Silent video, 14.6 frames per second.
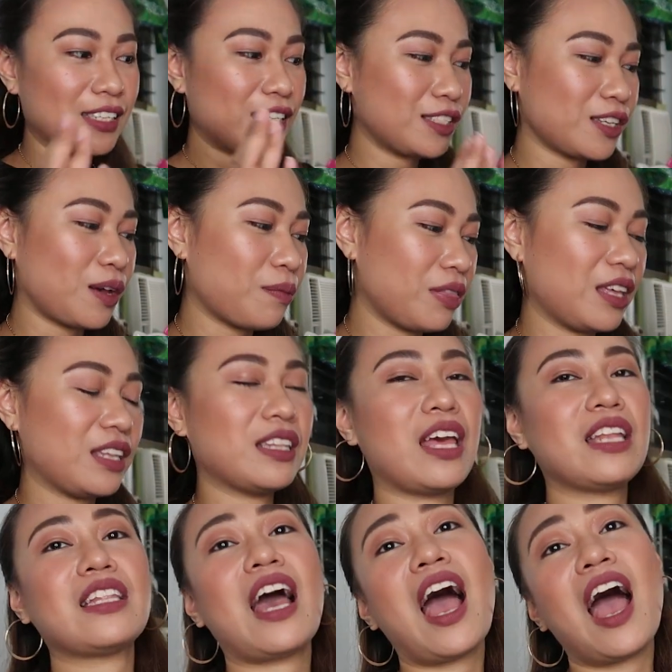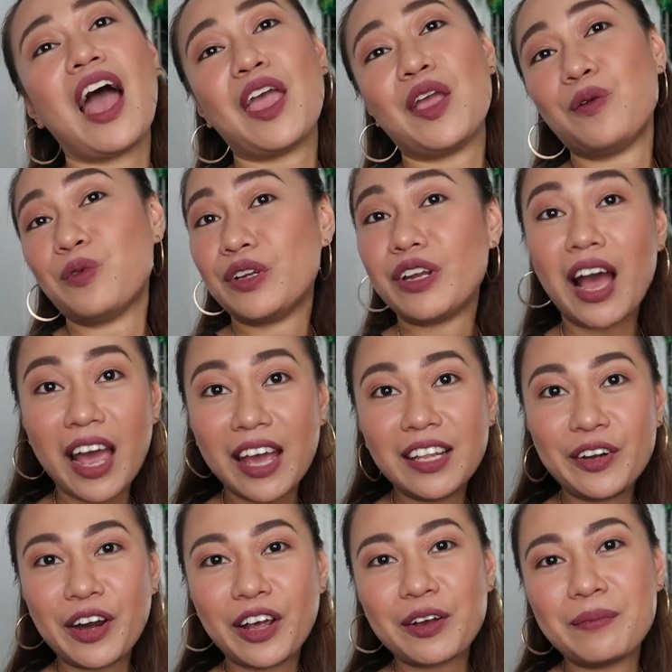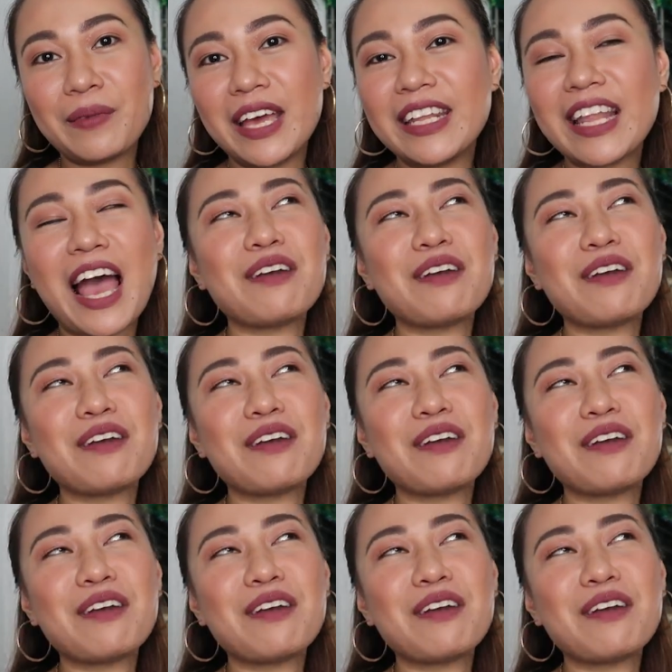is this something that I would highly recommend?